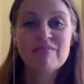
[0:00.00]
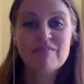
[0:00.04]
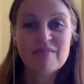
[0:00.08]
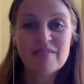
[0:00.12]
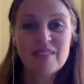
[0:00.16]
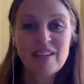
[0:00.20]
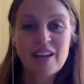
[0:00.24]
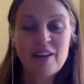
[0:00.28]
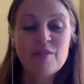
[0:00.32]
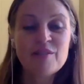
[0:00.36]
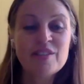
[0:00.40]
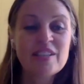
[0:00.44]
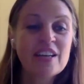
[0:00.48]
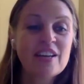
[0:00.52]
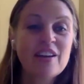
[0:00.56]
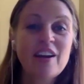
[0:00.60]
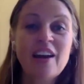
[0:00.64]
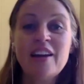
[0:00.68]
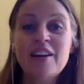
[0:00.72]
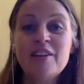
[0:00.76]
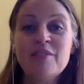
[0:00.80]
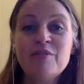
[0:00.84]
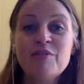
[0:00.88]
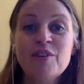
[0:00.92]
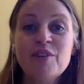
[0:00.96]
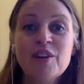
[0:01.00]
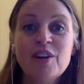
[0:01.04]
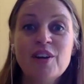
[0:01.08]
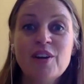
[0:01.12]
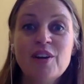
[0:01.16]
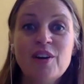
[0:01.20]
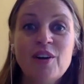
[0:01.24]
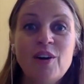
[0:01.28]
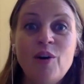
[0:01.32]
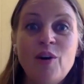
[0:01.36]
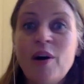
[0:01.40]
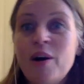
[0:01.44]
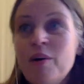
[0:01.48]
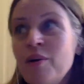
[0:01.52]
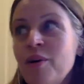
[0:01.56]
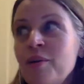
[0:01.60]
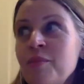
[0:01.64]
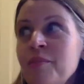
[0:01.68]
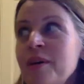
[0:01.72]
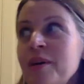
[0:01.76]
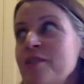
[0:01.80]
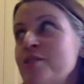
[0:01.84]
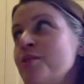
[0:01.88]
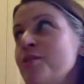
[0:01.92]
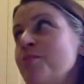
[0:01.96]
I was like, kind of, oh, I want
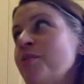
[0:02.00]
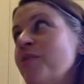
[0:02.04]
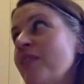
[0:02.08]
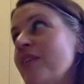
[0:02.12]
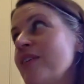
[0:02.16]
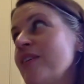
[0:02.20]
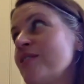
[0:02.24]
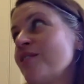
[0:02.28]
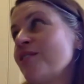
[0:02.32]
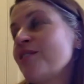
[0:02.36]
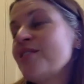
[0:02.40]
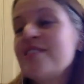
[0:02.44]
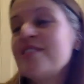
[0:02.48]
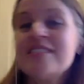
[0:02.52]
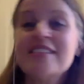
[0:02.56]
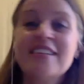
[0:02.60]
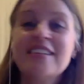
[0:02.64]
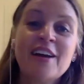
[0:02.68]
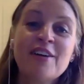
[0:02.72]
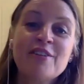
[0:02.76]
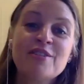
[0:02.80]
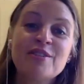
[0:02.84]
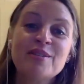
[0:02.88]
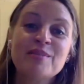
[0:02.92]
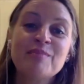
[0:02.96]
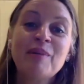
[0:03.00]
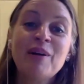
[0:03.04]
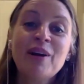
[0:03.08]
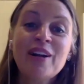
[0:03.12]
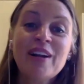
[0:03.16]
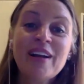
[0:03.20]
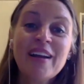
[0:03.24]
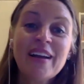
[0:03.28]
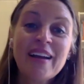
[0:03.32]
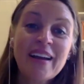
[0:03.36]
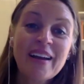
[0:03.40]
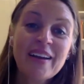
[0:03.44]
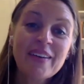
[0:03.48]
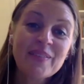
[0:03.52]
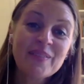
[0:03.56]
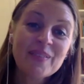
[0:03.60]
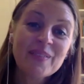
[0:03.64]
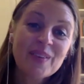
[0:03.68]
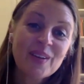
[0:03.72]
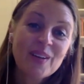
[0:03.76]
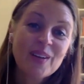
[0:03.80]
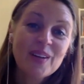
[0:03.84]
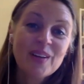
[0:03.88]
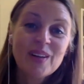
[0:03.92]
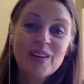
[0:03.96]
my supervisor to see how smart I am.
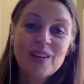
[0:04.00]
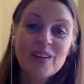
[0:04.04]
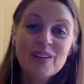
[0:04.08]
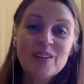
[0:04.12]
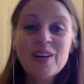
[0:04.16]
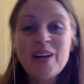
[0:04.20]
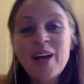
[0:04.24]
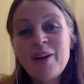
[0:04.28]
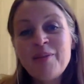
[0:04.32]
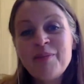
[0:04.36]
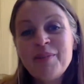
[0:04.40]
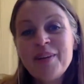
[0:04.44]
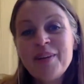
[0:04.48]
Look at me.